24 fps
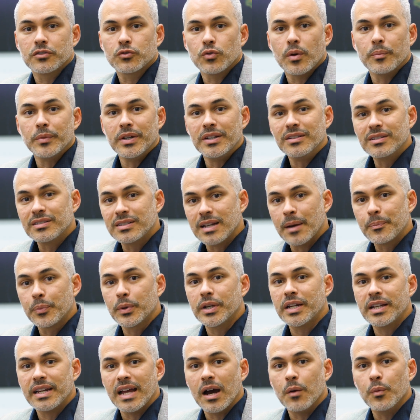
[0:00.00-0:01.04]
So I'm going to
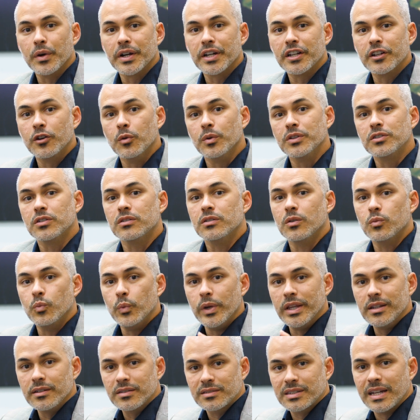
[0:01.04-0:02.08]
separate it now. We're going to go into the
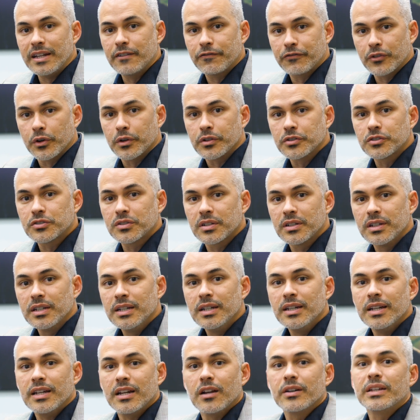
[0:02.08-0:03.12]
real estate first,
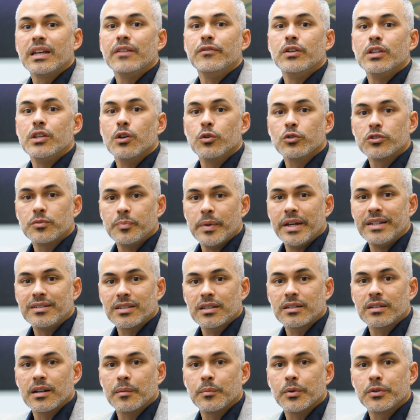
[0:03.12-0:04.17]
and I'll give you those
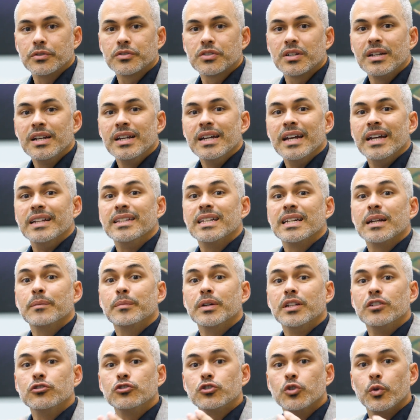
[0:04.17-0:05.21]
basic numbers, and then I'm
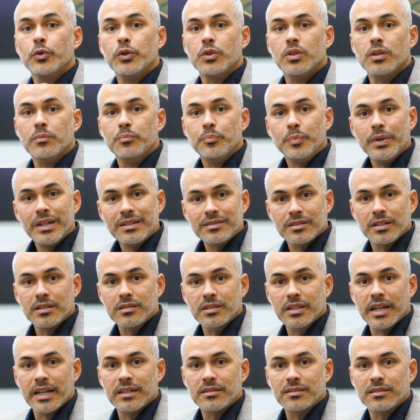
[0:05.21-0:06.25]
going to show you the business
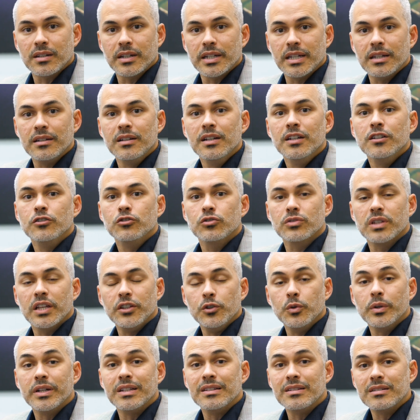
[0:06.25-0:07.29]
case study so that
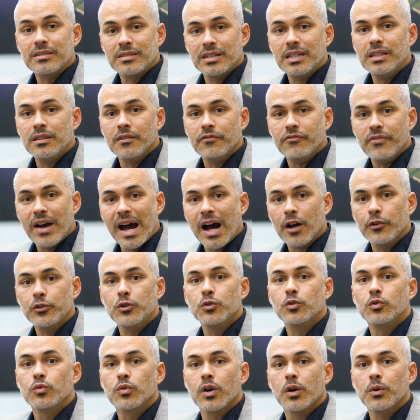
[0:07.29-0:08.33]
you can see the value
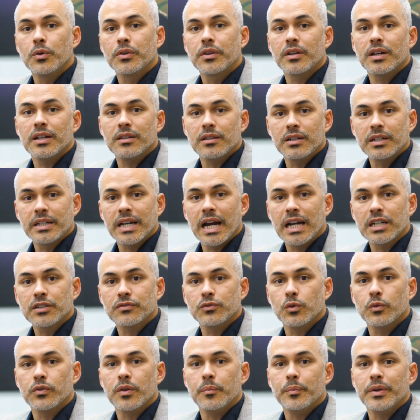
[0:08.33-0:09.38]
growth and the cash
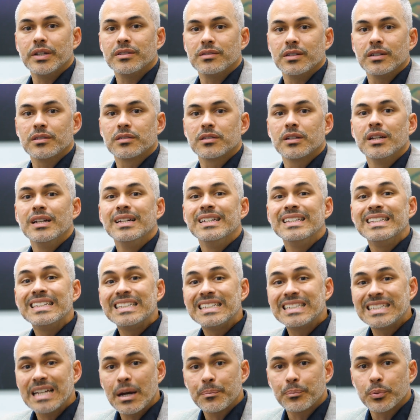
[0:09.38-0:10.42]
flow of the business
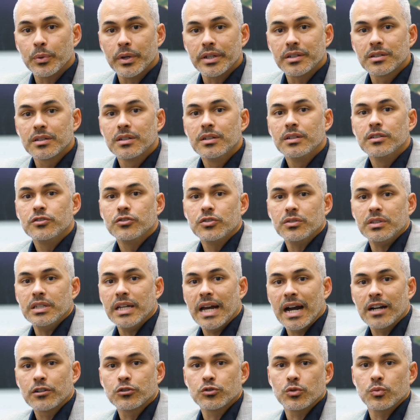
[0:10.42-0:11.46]
separate to the
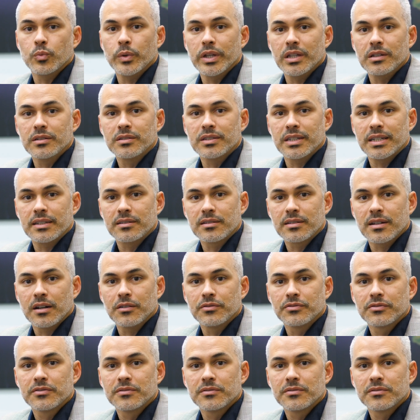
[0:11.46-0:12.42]
actual real estate itself.